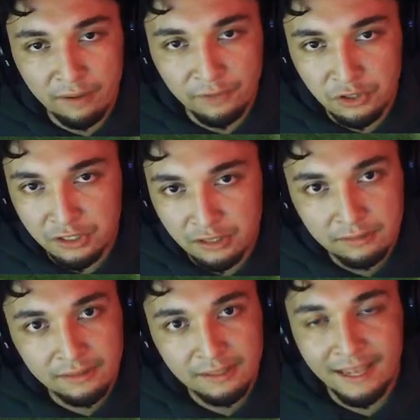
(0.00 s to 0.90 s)
if you just
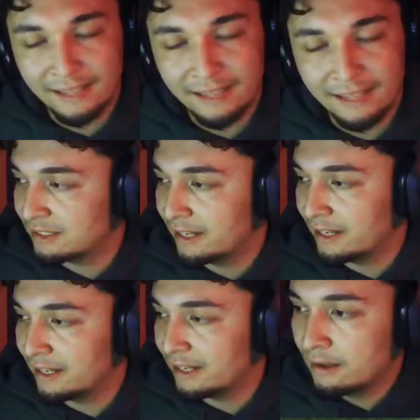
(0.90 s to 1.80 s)
hit that stick
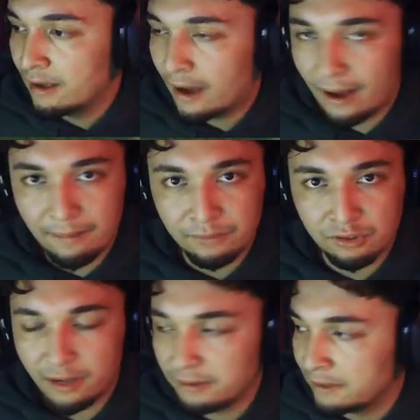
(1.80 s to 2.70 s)

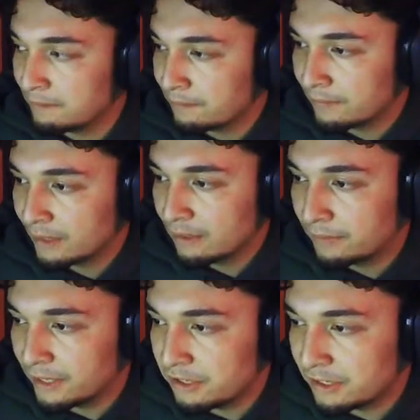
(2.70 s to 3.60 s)
slightly.
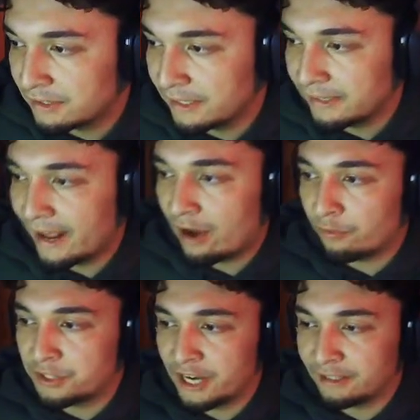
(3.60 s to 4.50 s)
But then you can see now, if
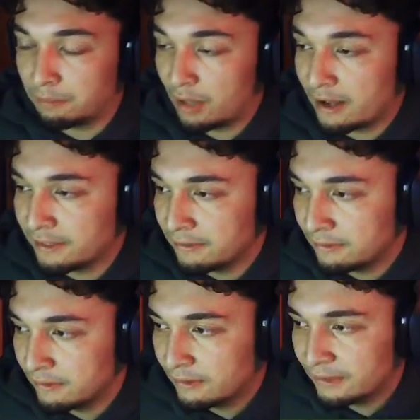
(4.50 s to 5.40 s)
we check the blocking,
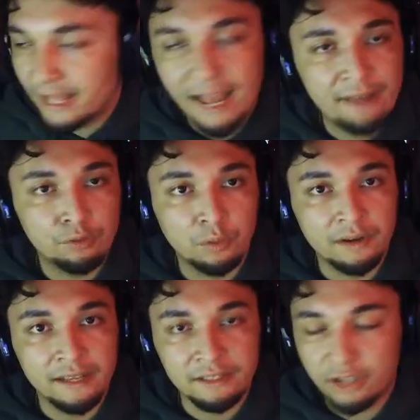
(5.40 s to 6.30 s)
that
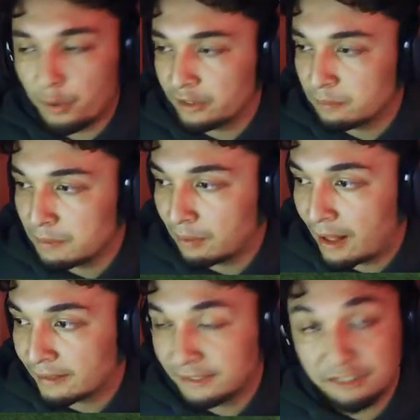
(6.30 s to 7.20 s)
everyone is going to be
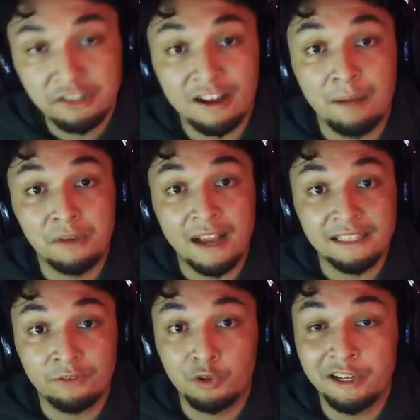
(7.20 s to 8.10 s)
blocked. This is going to help you guys
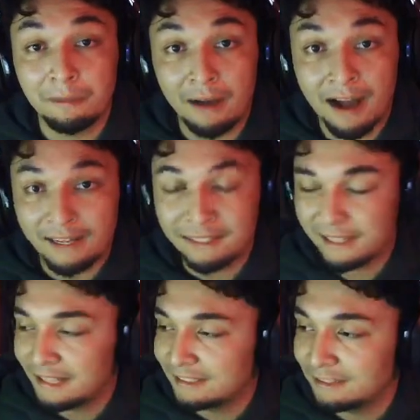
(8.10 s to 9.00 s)
have cleaner pockets
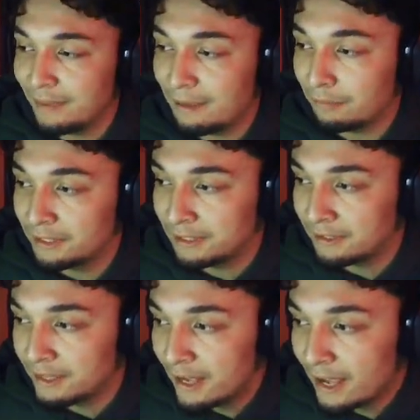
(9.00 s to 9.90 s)
against these man blitzes